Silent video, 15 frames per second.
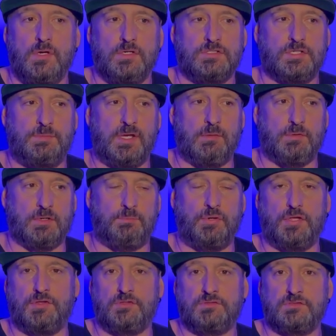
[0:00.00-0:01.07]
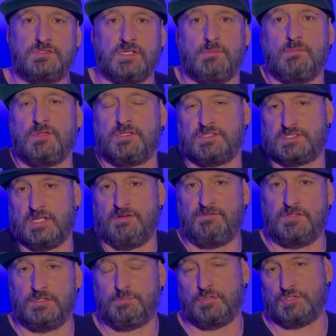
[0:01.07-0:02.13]
to be able to put some of the stuff
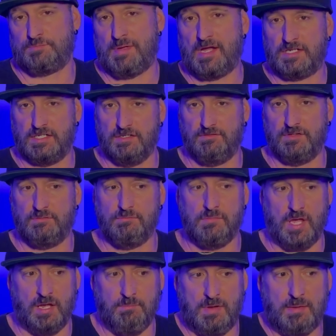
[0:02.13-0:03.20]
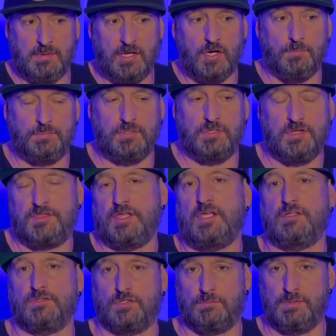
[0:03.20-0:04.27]
into perspective and maybe help you to think a
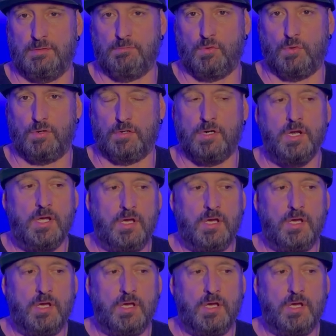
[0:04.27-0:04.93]
little bit more